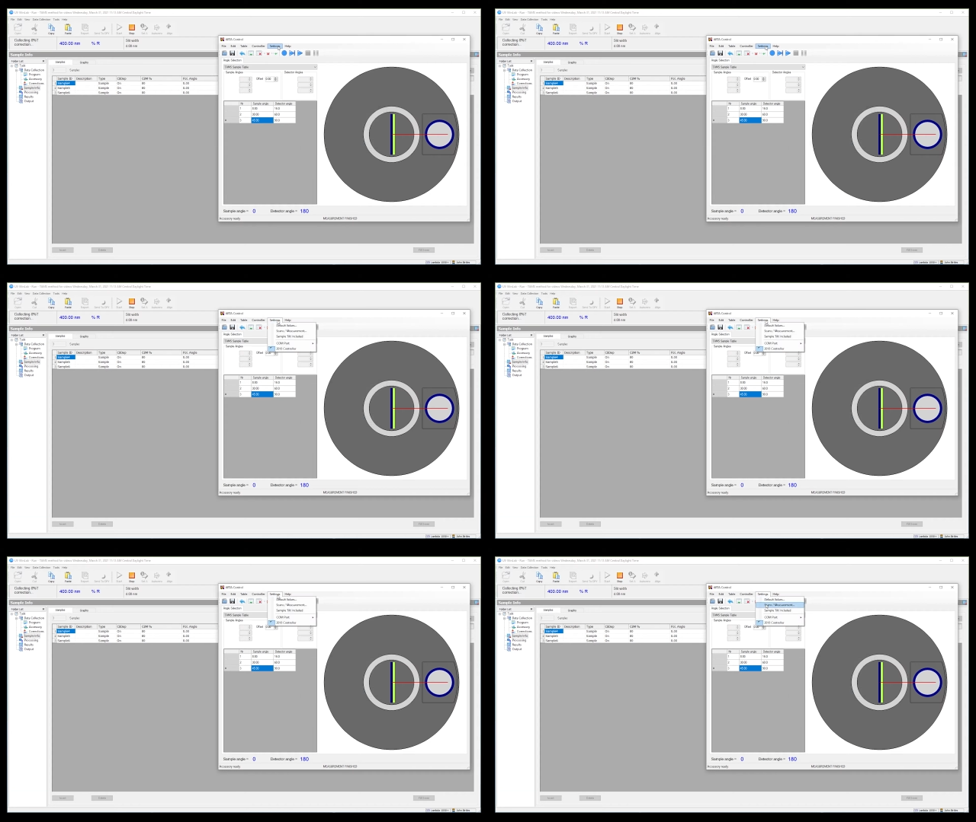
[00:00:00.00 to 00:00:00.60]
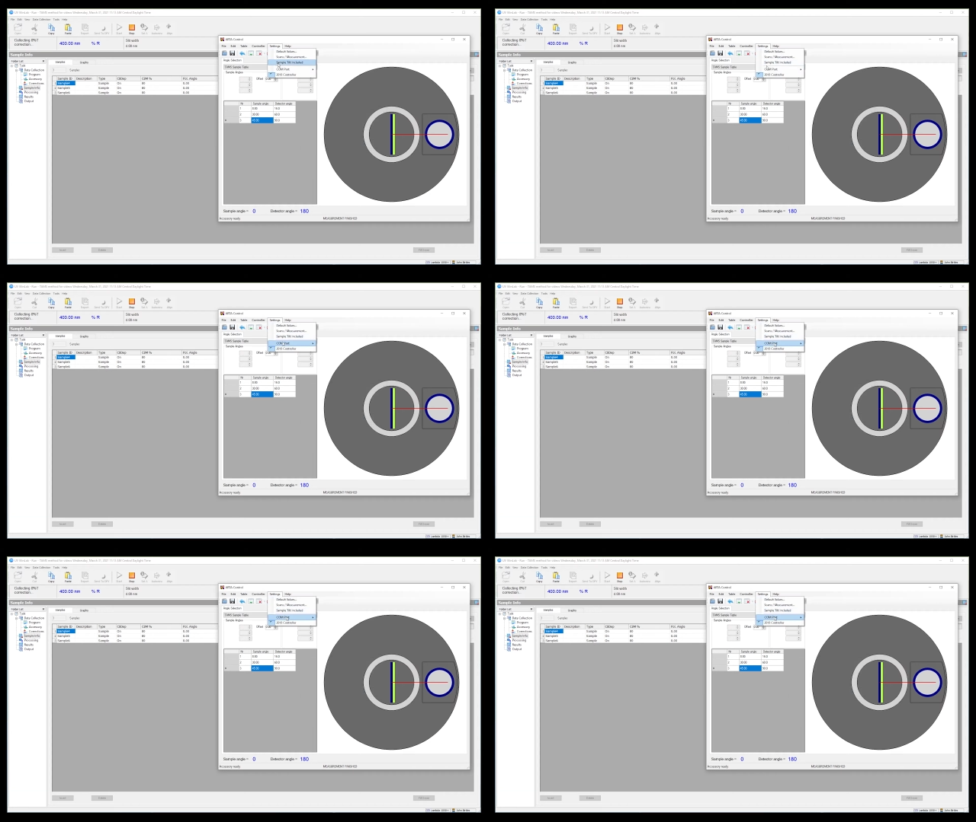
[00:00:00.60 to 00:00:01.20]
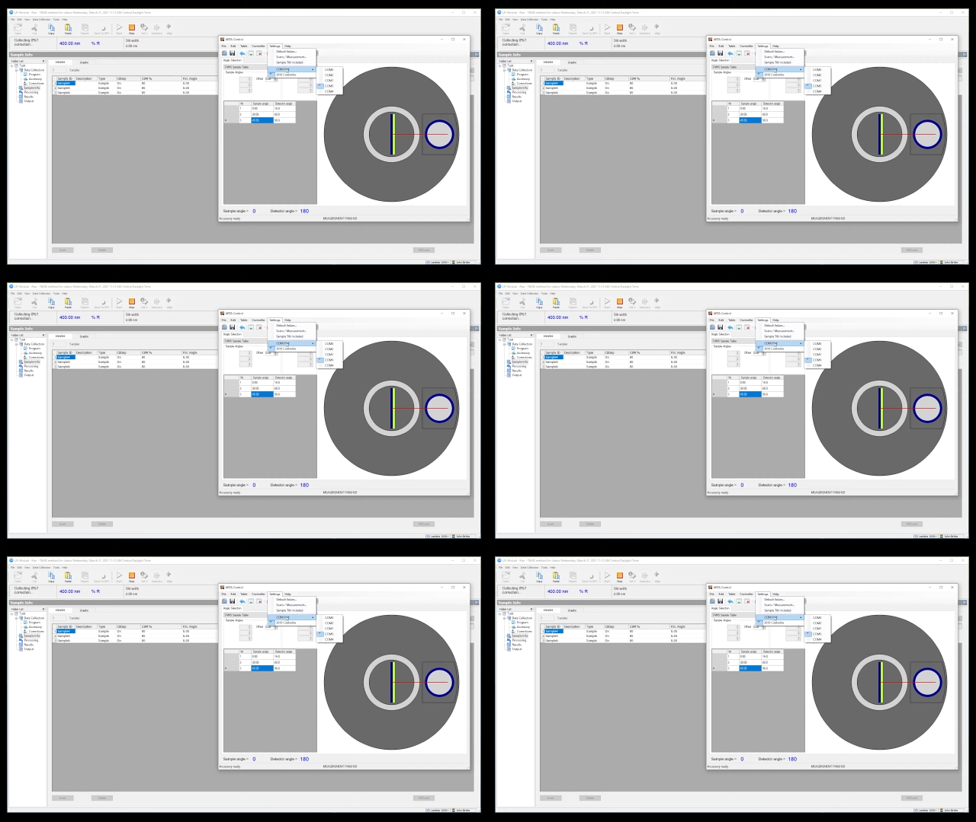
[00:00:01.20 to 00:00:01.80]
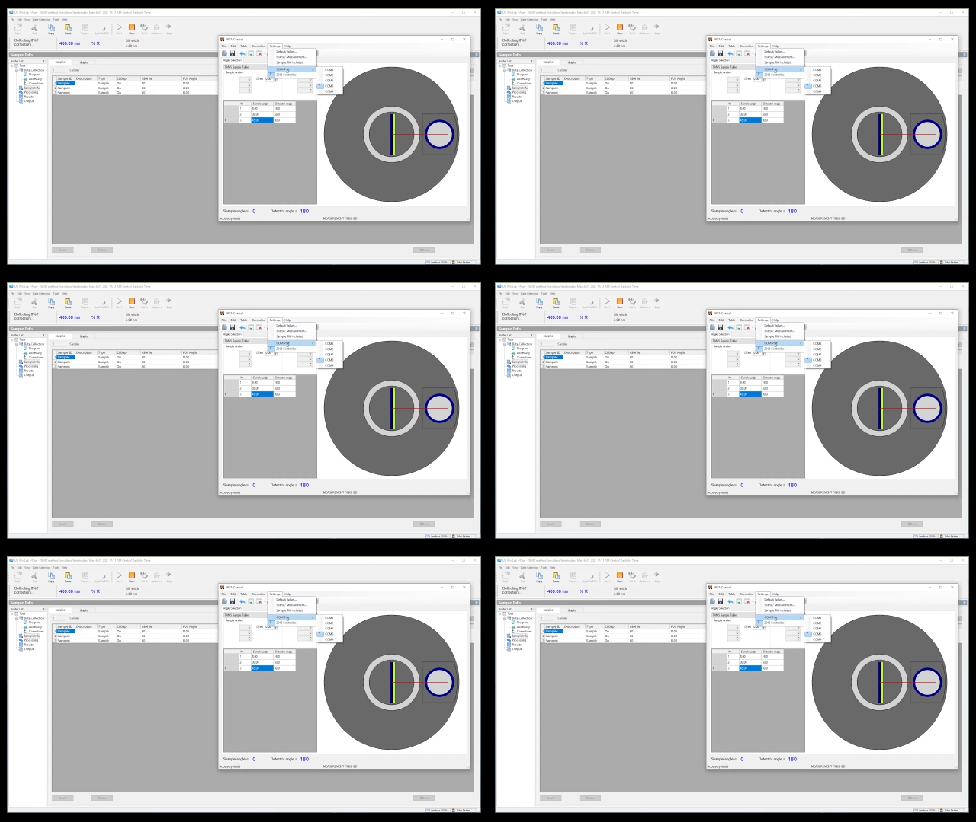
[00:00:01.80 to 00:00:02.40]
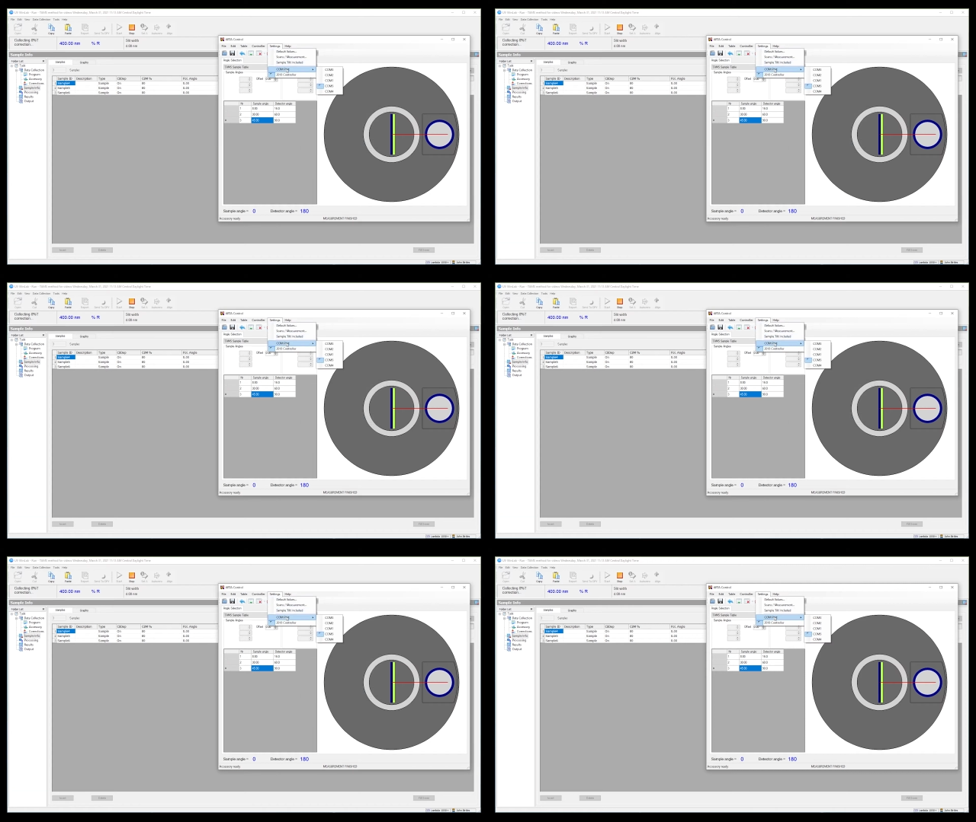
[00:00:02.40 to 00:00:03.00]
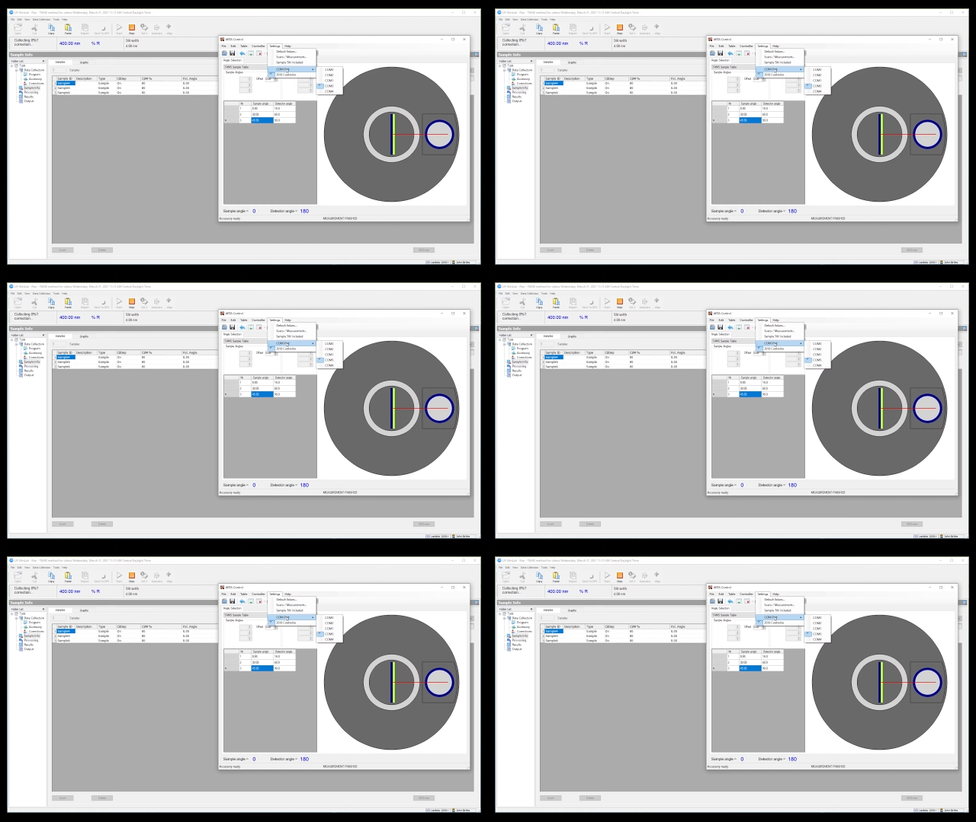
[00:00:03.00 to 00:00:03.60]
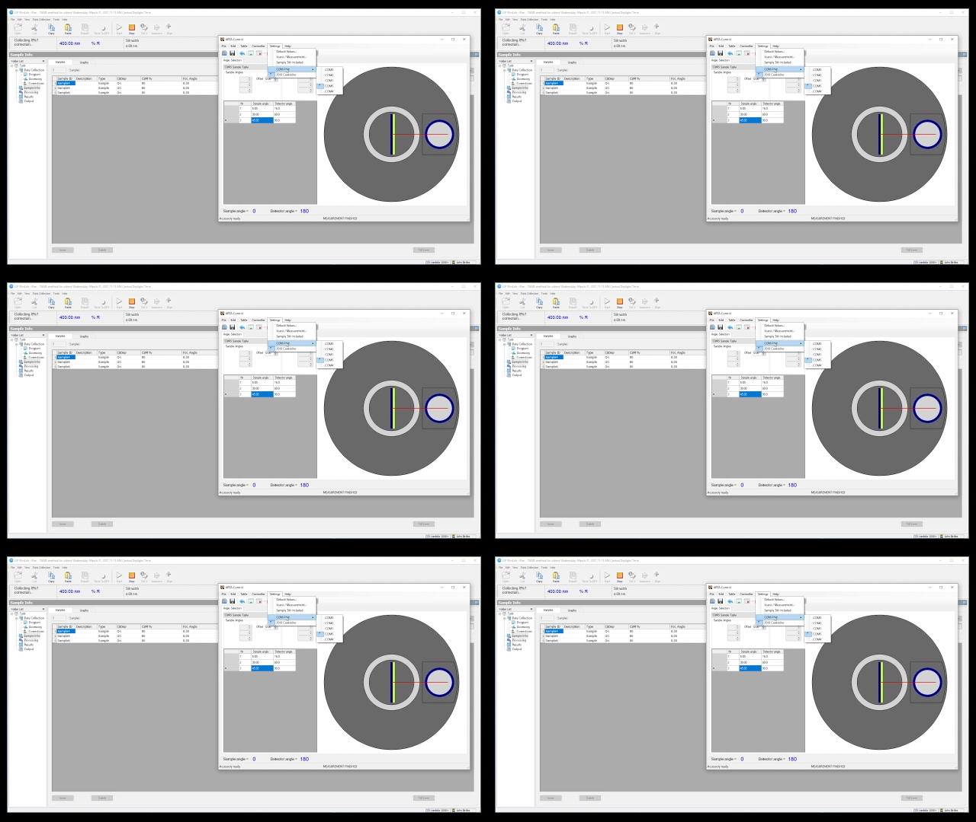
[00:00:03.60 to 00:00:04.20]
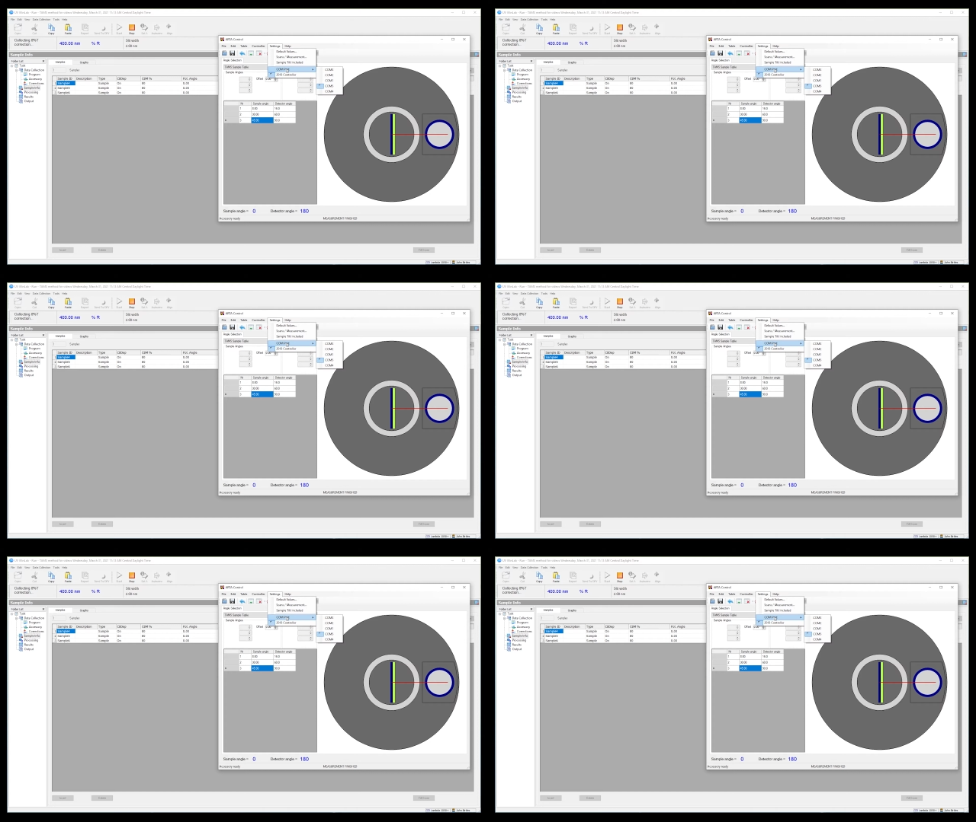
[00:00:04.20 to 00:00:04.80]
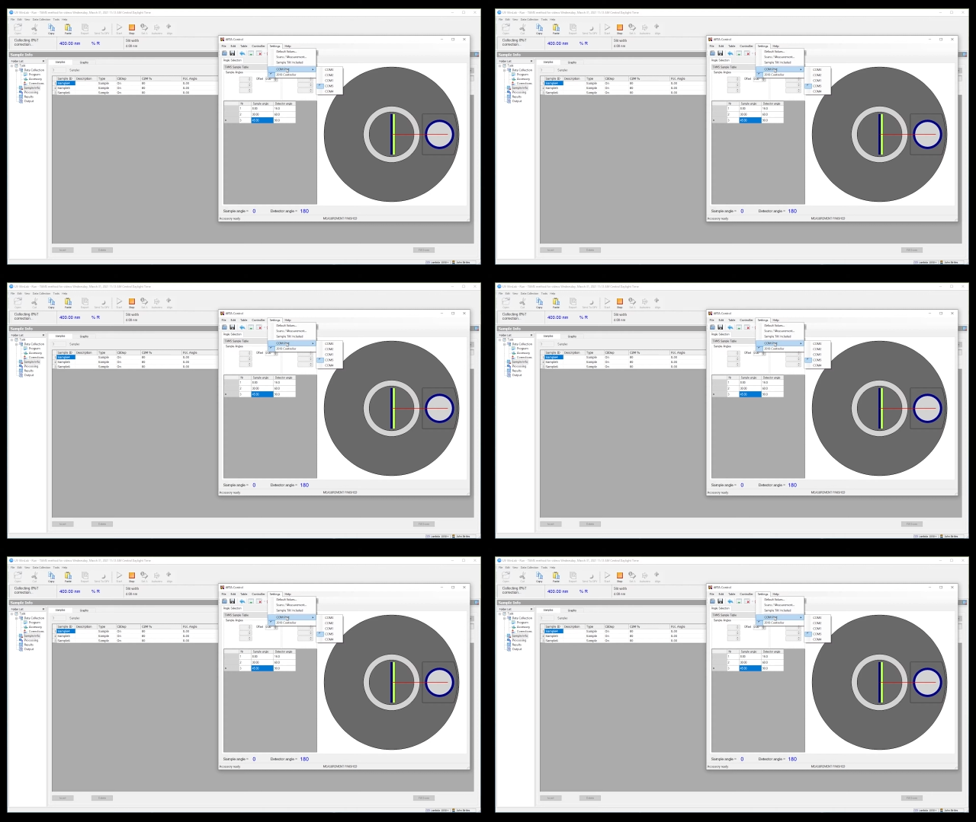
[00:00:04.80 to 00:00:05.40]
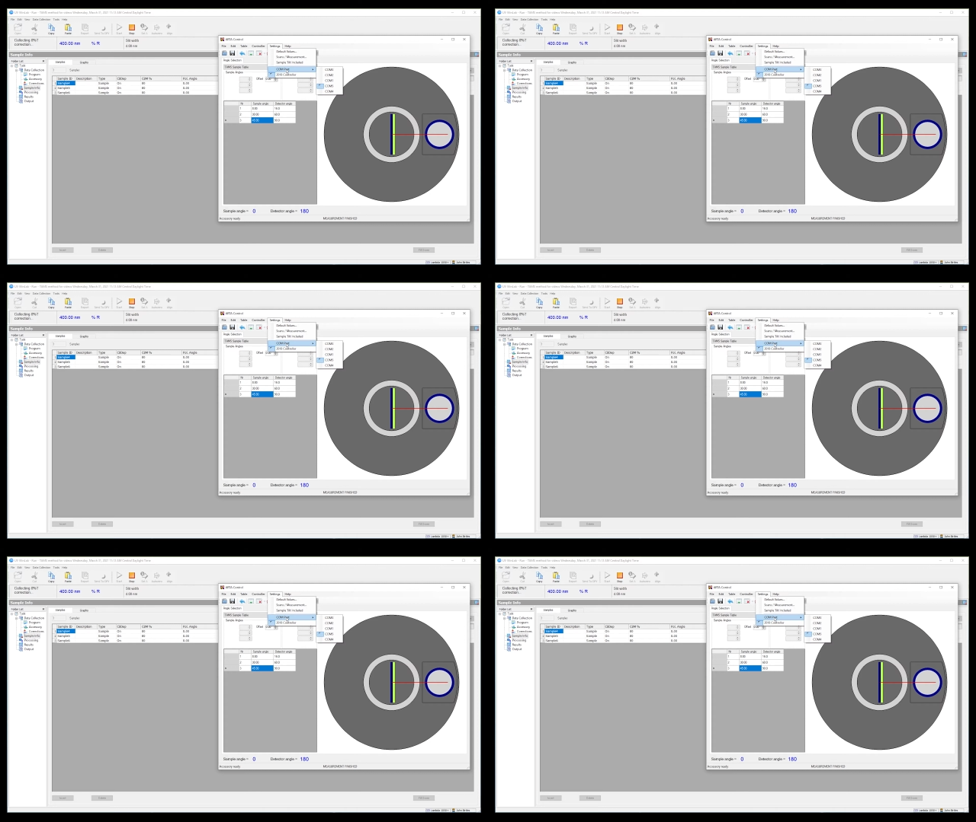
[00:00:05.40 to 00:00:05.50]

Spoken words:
No face is visible, so there are no lips to read.